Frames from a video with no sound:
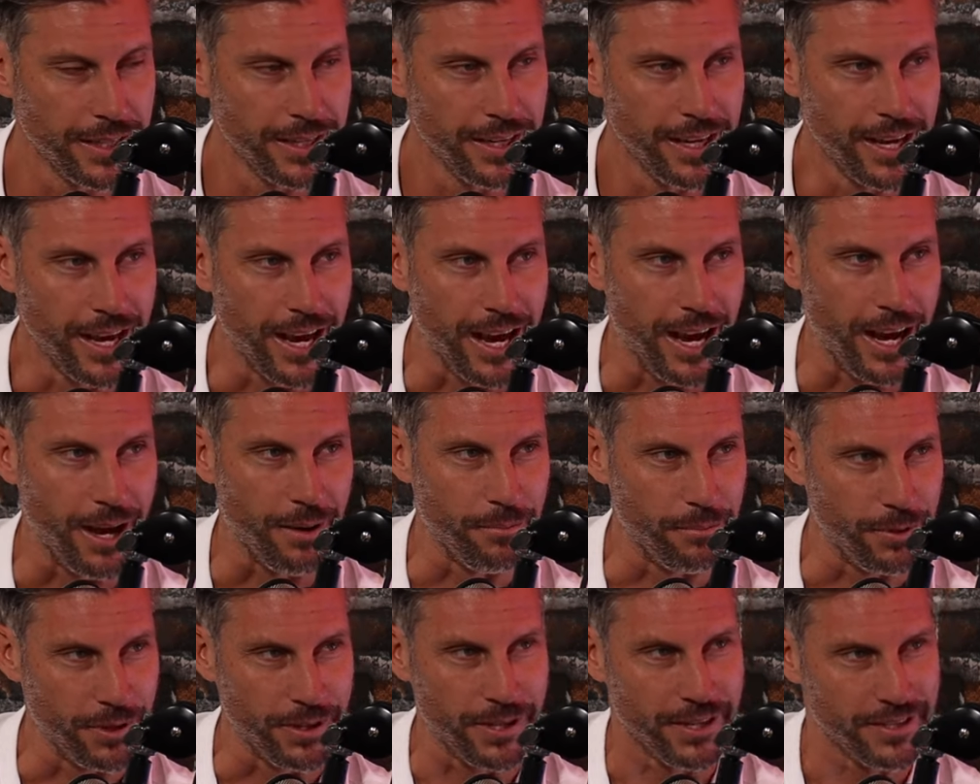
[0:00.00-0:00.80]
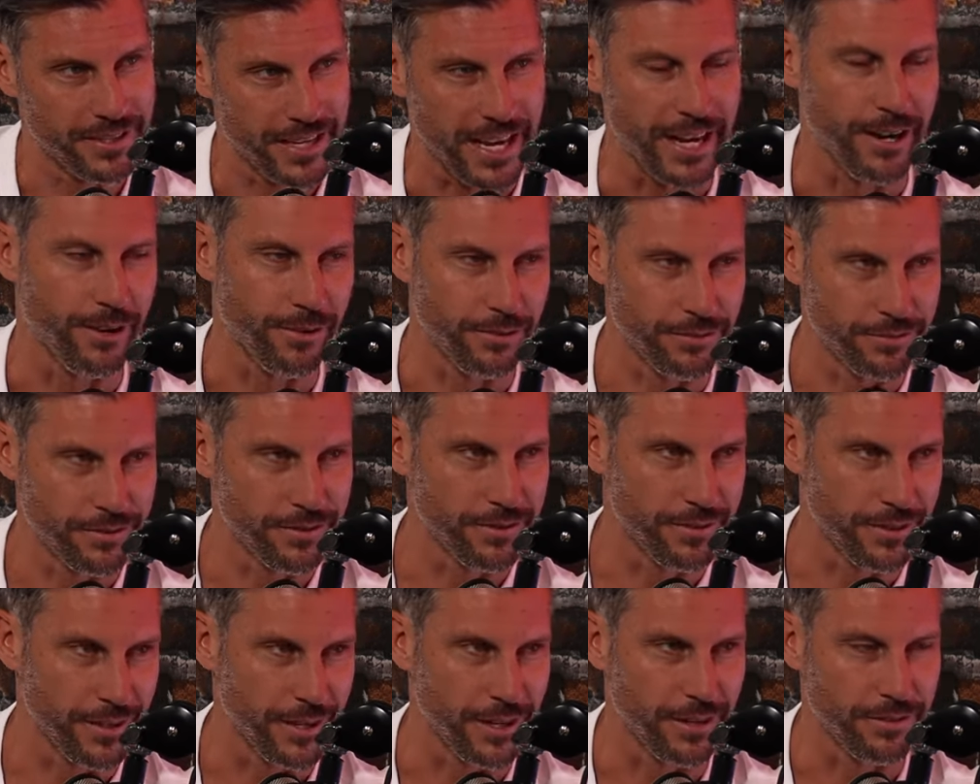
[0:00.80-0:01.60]
Uh, but there's
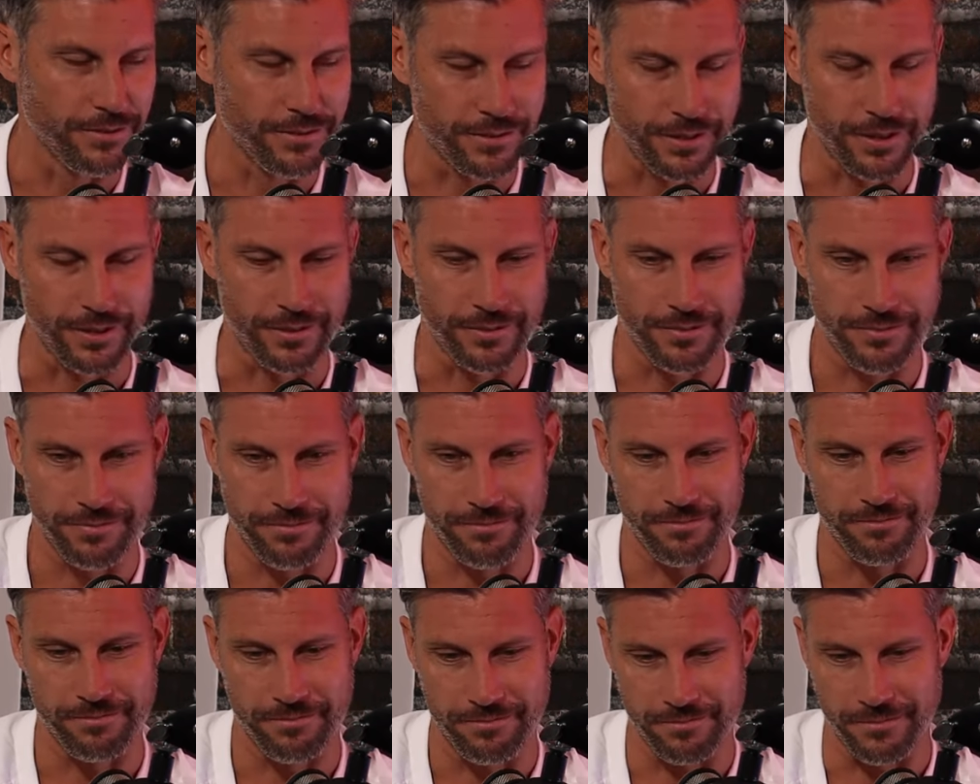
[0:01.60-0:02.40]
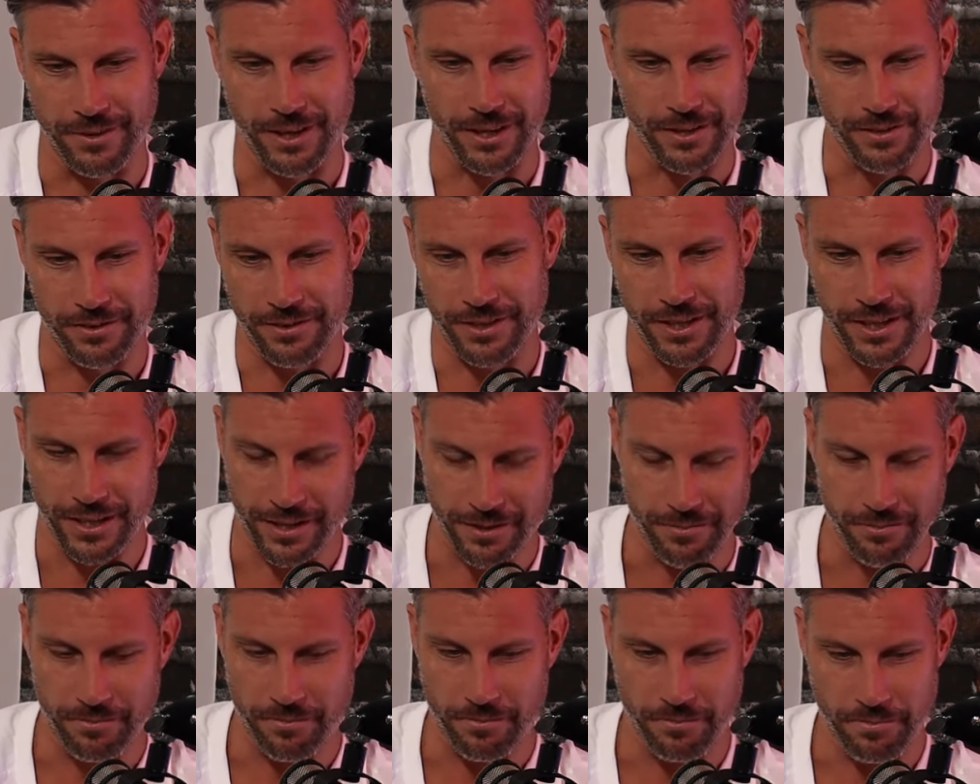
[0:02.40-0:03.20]
adults, you know, sort of, you
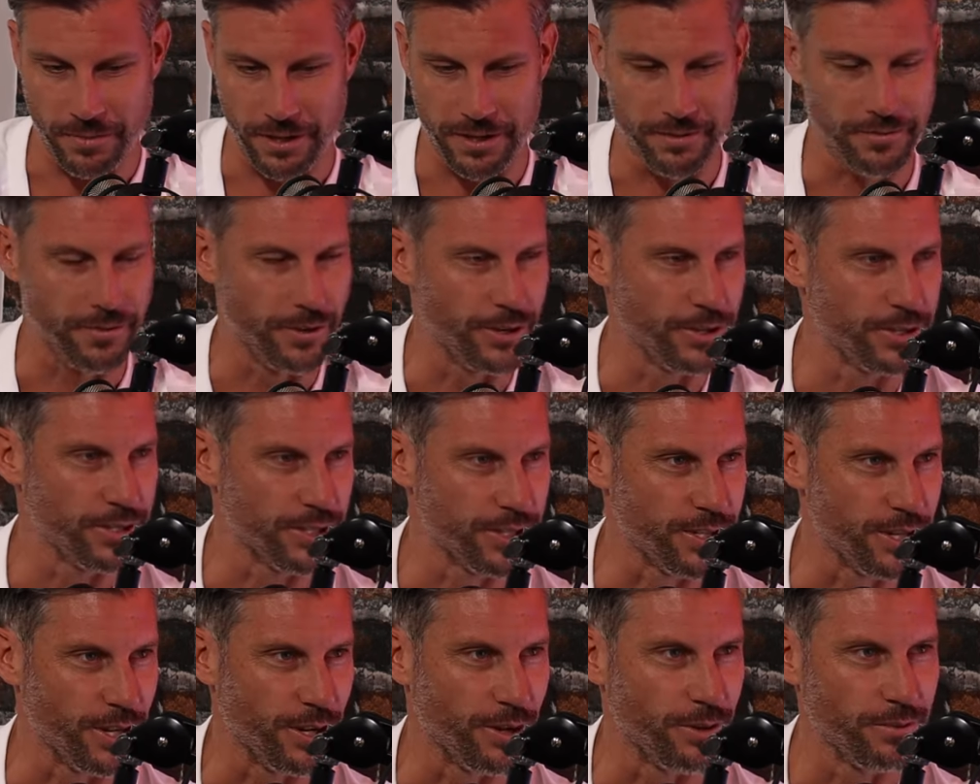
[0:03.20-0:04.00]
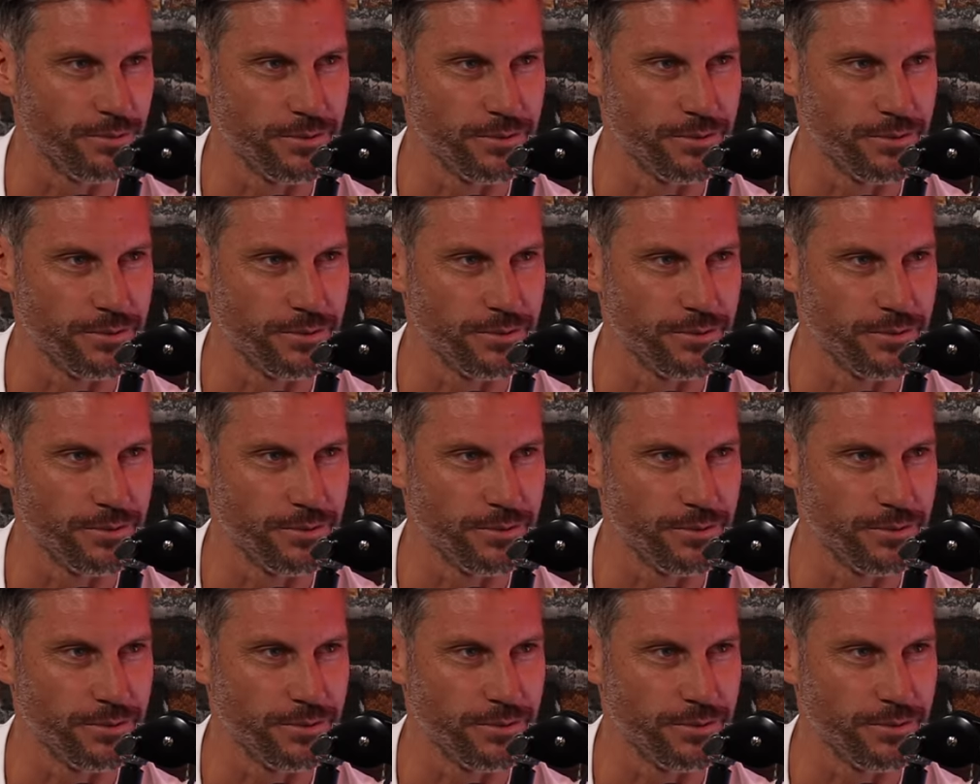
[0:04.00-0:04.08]
can be versatile.